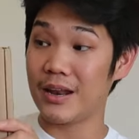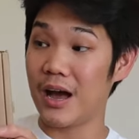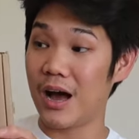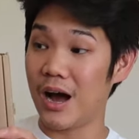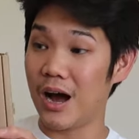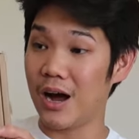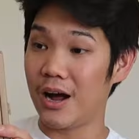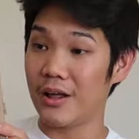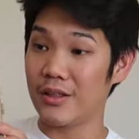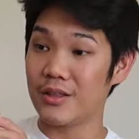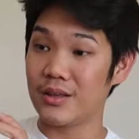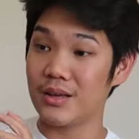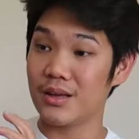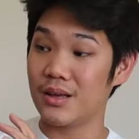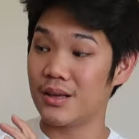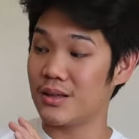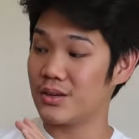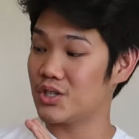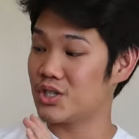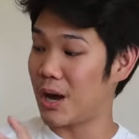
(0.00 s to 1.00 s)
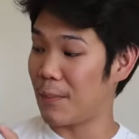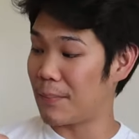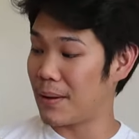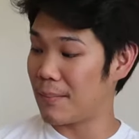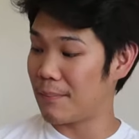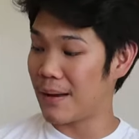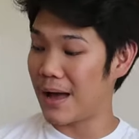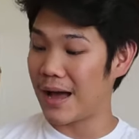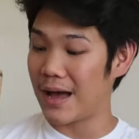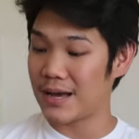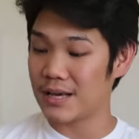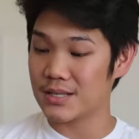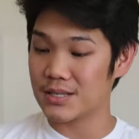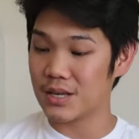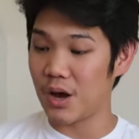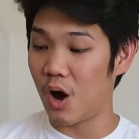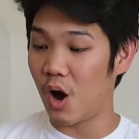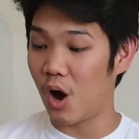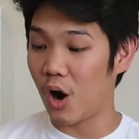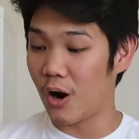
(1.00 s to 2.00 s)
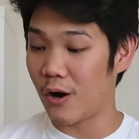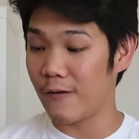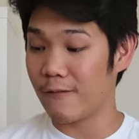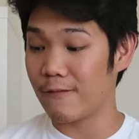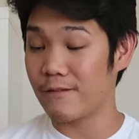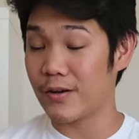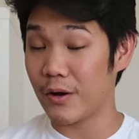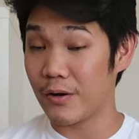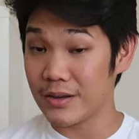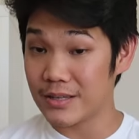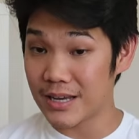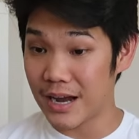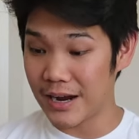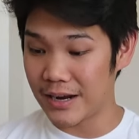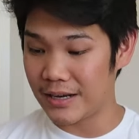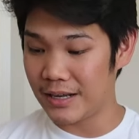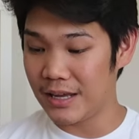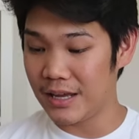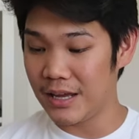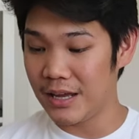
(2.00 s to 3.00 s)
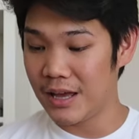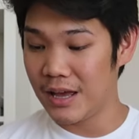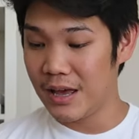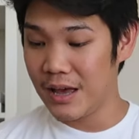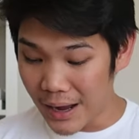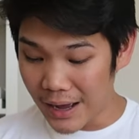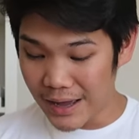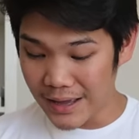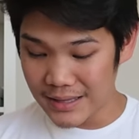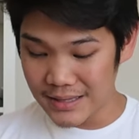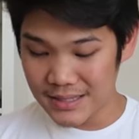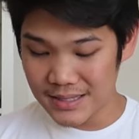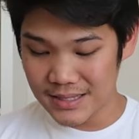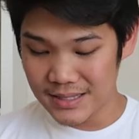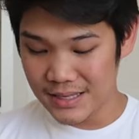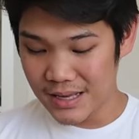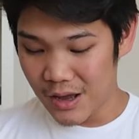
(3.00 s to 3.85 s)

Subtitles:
The shopping bags are very tiny, but